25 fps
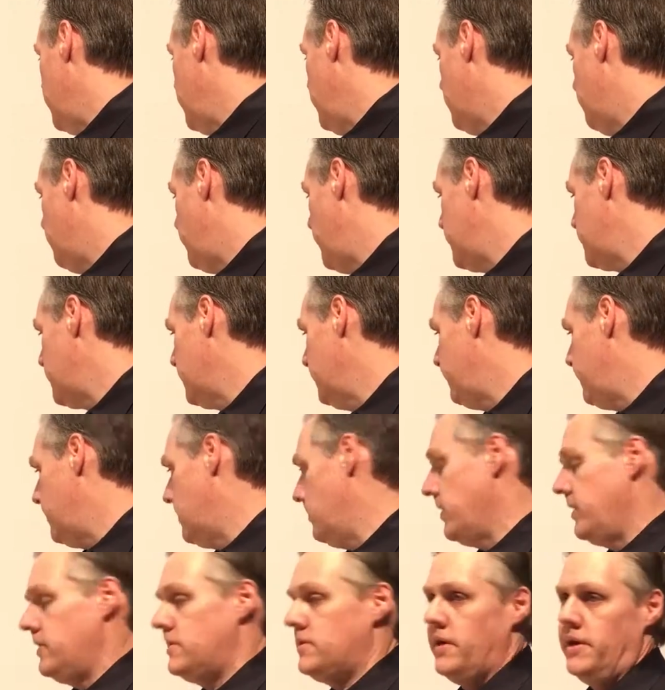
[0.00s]
The compression
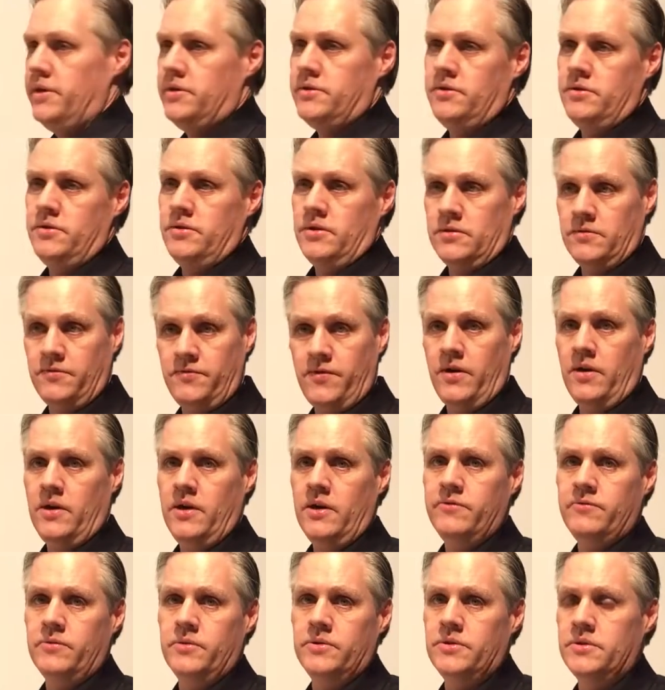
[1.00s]
format's
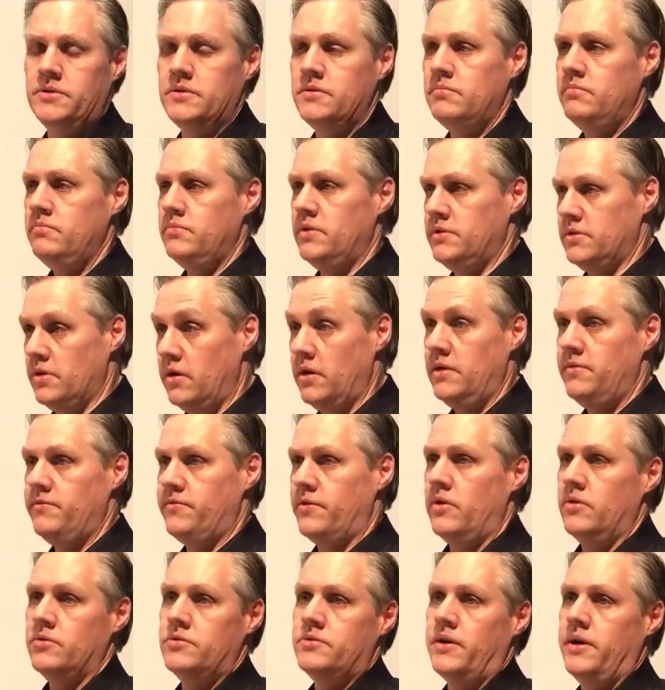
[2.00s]
H.265, which is designed
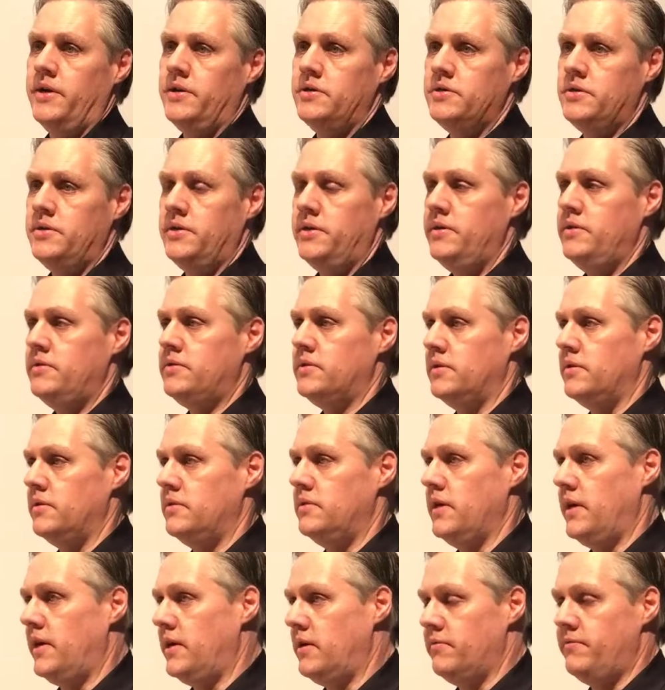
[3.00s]
for Ultra HD, so
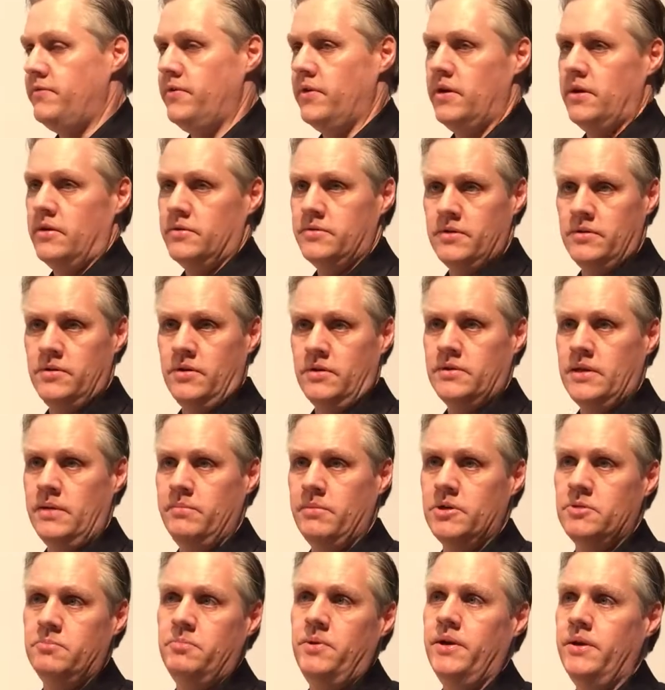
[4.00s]
the data files are not
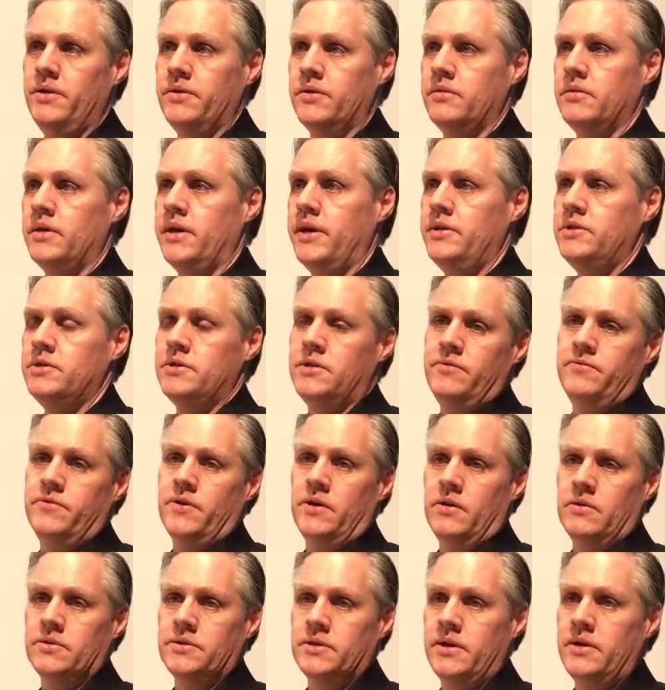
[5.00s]
that much bigger than HD
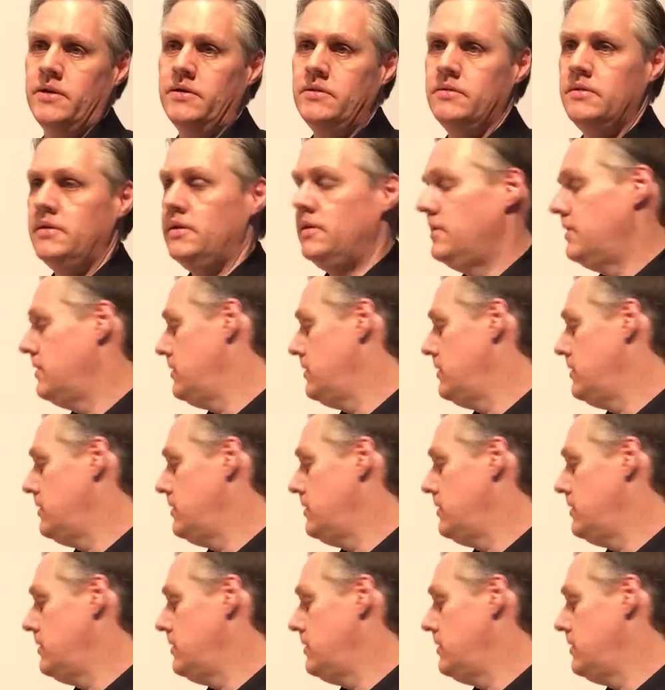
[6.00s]
files are.